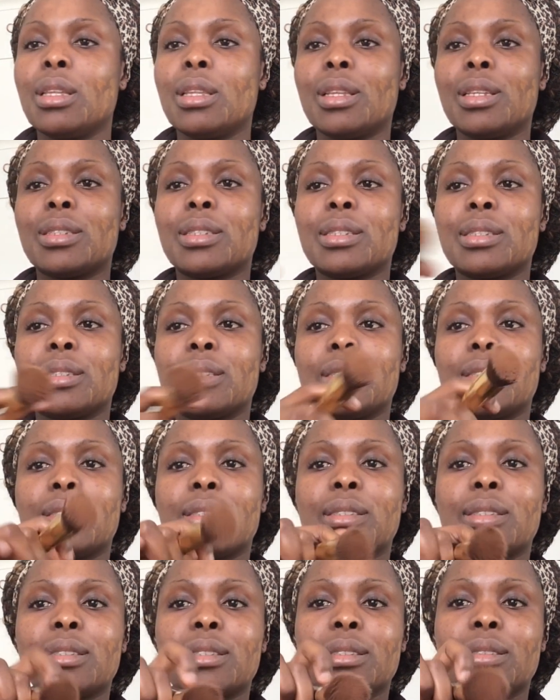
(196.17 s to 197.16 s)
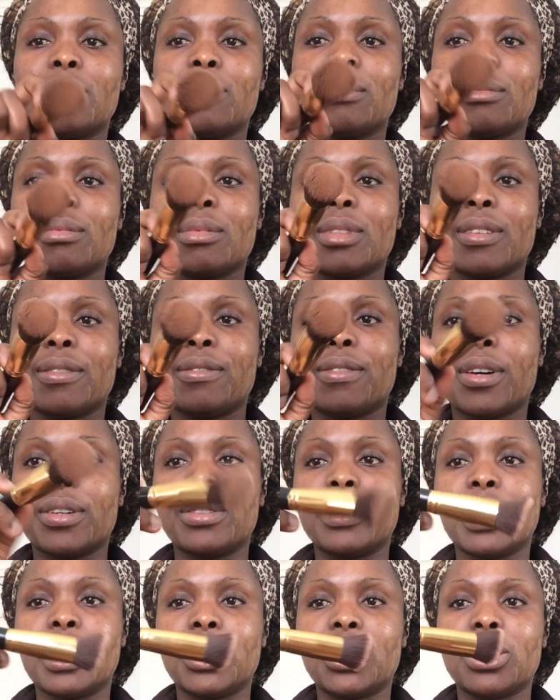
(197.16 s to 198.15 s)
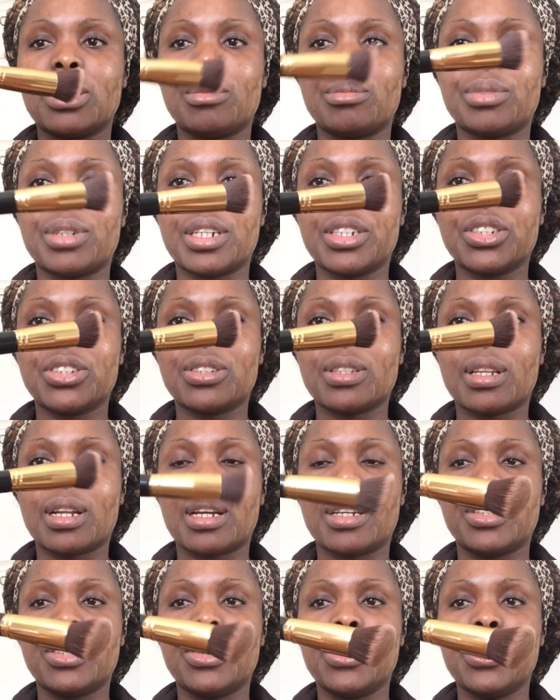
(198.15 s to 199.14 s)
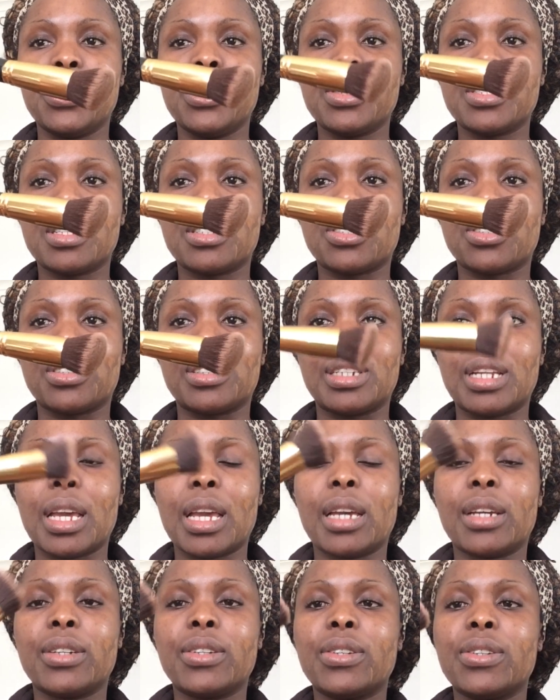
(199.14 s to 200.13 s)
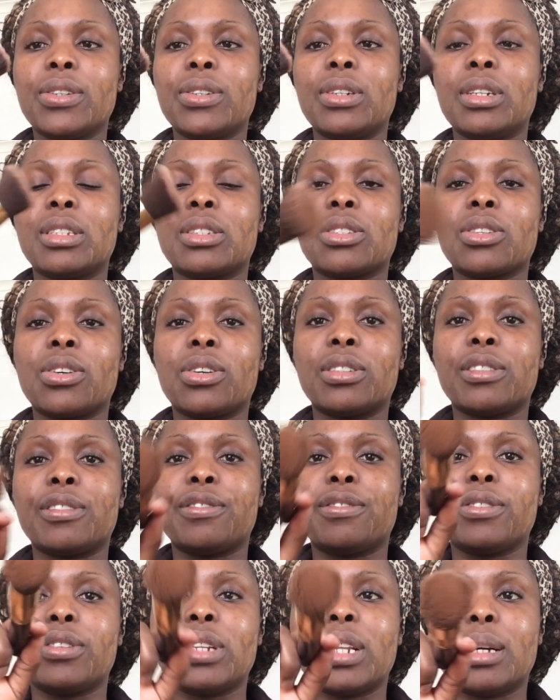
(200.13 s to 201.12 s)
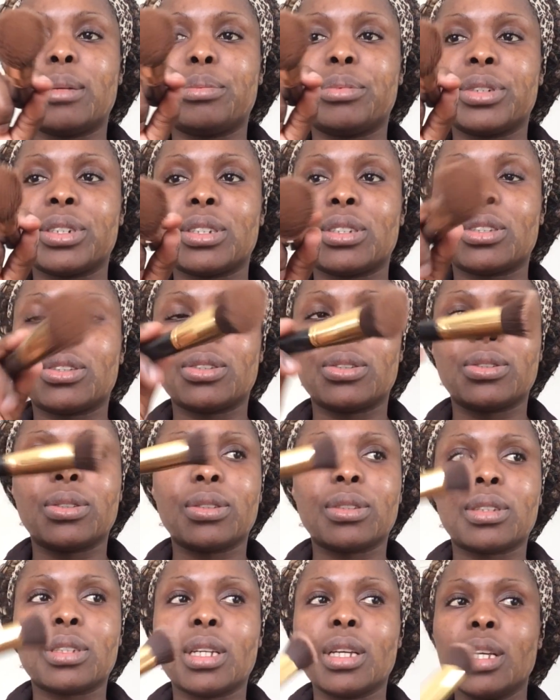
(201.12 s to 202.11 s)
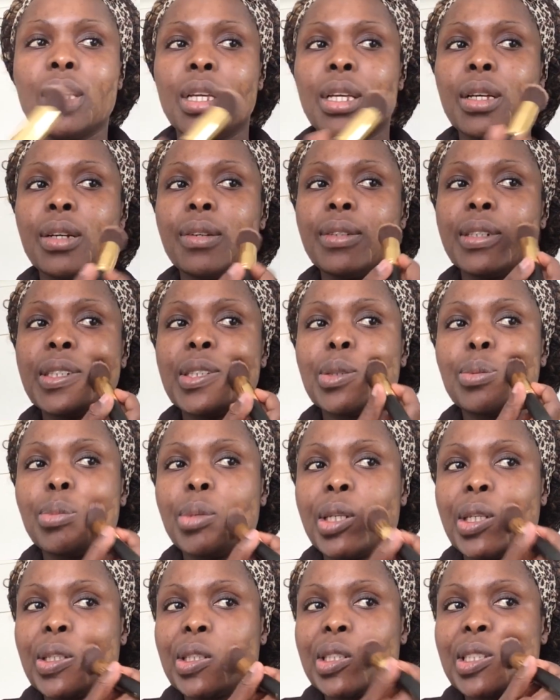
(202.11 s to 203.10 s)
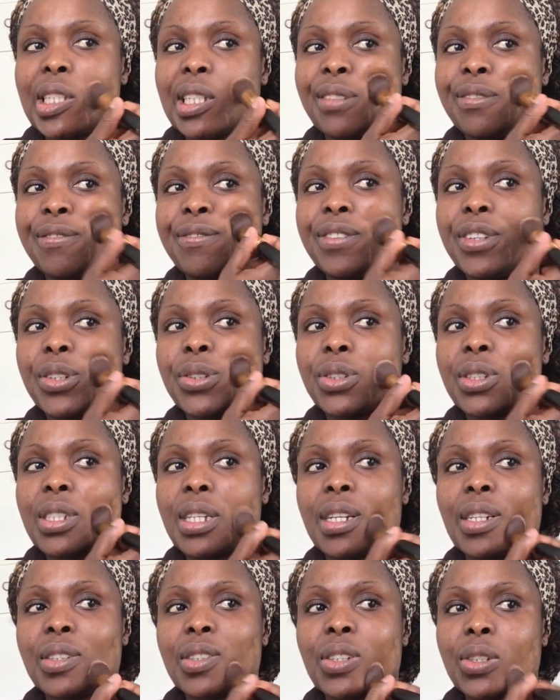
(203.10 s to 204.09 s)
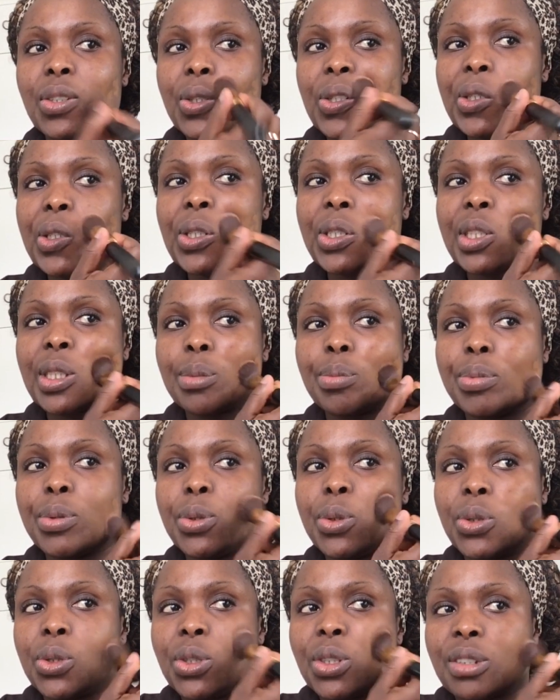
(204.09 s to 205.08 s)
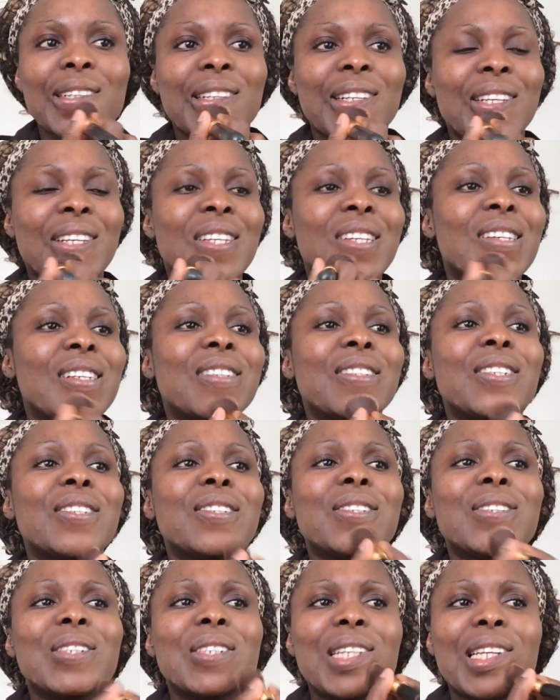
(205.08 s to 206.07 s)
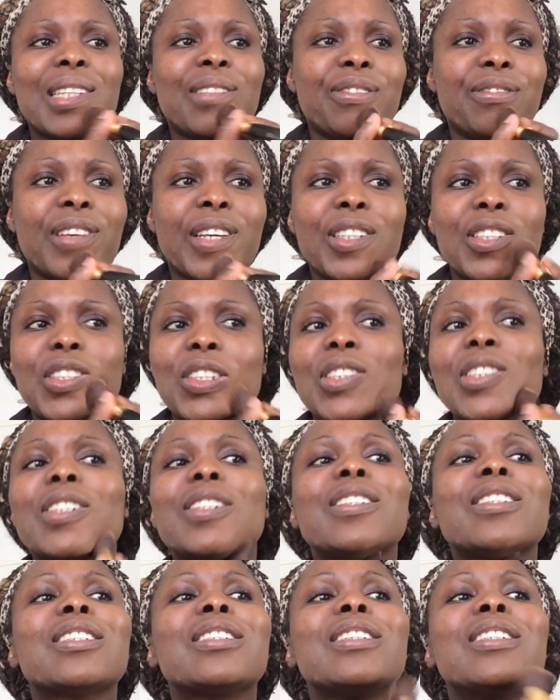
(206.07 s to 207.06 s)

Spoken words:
This is foundation brush that I use. It's on an angle. It's got fuller bristles, which means it fills out all the pores. Oh, that facial.